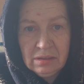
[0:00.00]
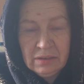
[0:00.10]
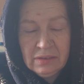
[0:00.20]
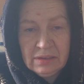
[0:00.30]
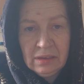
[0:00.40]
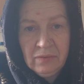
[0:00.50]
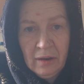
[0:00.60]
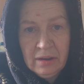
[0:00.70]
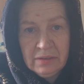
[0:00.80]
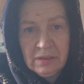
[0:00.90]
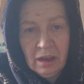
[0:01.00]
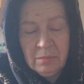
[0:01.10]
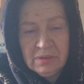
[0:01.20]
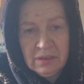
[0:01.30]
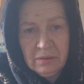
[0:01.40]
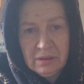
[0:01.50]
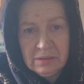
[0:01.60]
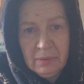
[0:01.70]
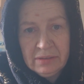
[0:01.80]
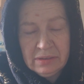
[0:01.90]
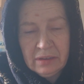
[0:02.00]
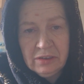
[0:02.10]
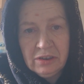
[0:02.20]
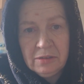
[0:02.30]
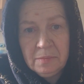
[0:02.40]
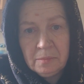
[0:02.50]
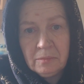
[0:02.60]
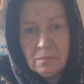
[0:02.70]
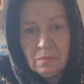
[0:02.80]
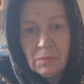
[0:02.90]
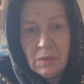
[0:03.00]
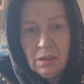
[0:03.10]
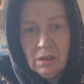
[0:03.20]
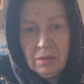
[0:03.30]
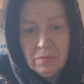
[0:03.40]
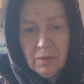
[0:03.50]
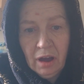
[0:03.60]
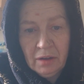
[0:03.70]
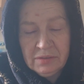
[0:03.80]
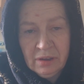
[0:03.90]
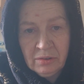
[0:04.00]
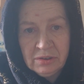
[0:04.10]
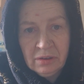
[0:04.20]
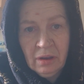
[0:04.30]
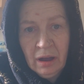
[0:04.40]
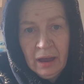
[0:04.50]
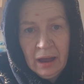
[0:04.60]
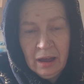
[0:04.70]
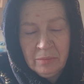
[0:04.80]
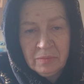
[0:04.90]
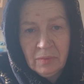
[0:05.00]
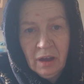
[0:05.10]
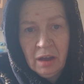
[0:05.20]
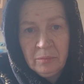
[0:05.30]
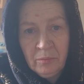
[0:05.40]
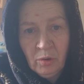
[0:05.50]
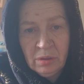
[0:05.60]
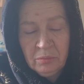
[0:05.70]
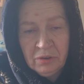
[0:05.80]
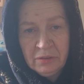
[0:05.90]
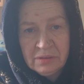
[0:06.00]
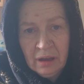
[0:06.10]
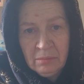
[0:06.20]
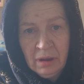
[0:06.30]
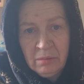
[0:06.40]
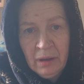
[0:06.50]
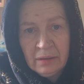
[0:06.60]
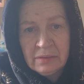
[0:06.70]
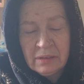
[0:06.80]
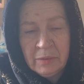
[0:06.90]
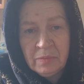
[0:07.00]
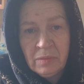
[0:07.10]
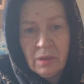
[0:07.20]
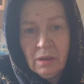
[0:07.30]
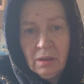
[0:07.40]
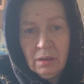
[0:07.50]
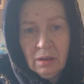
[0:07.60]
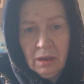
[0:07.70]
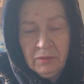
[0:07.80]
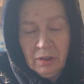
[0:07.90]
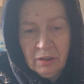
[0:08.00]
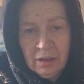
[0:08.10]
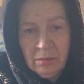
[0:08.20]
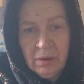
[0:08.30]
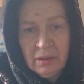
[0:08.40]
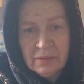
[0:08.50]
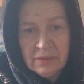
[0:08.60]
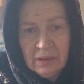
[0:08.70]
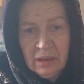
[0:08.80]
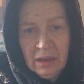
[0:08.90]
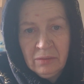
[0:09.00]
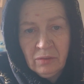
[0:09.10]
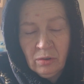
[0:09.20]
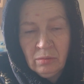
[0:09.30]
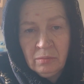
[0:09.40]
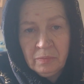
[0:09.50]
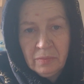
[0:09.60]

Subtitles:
This is a very serious message. I've told you who I am. I've more than proved I'm Mary Magdalene. If you look at me and see evil,